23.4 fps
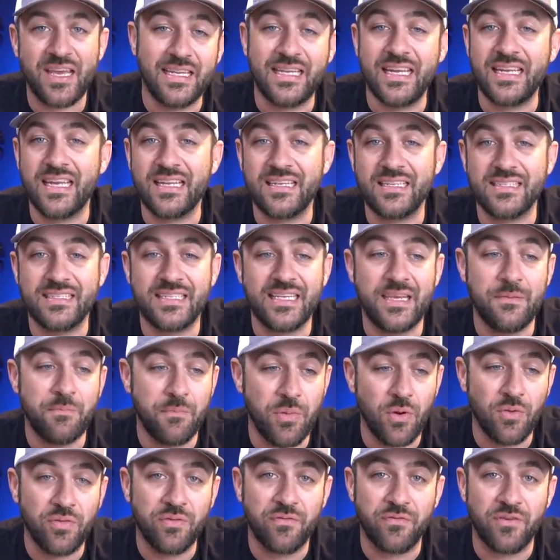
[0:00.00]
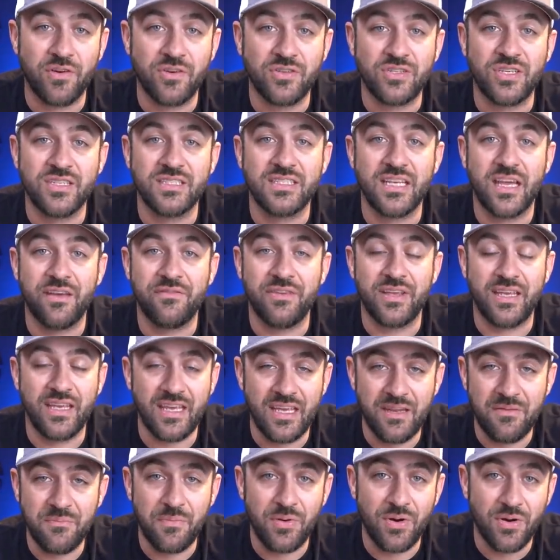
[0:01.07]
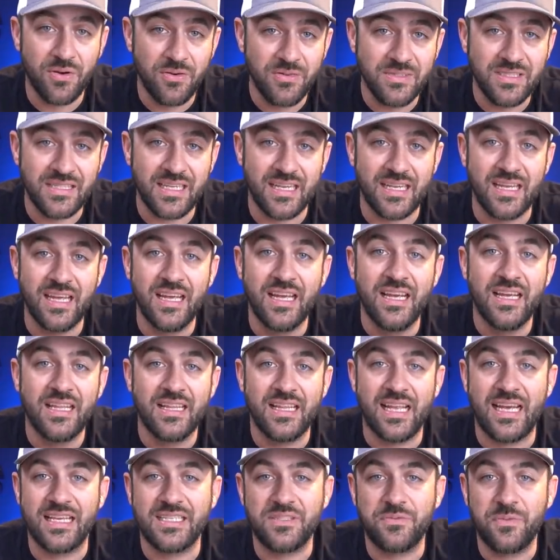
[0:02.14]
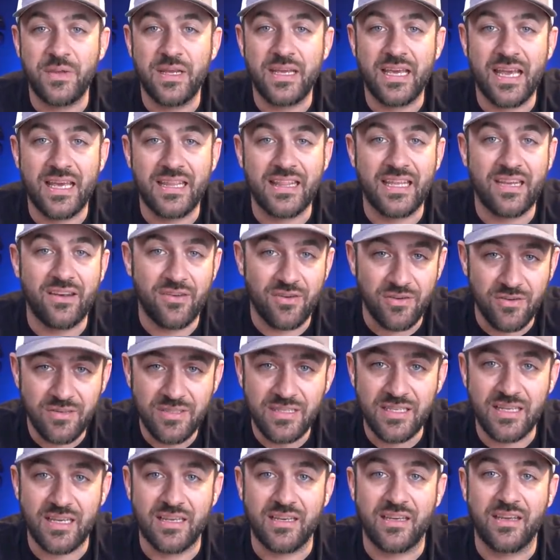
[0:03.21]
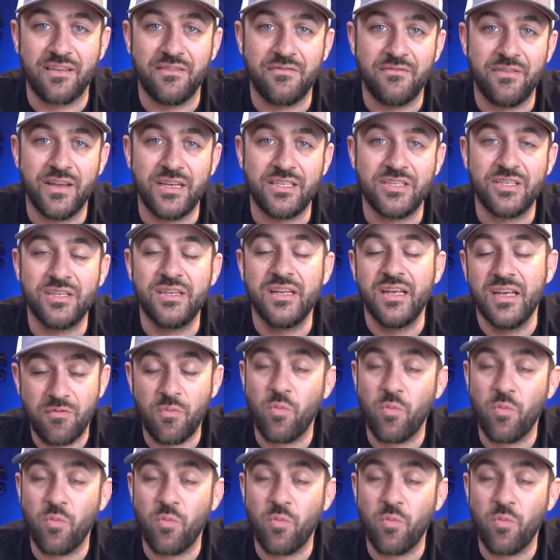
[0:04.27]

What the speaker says: I did get to see both versions of it in person last week at the NRSA convention.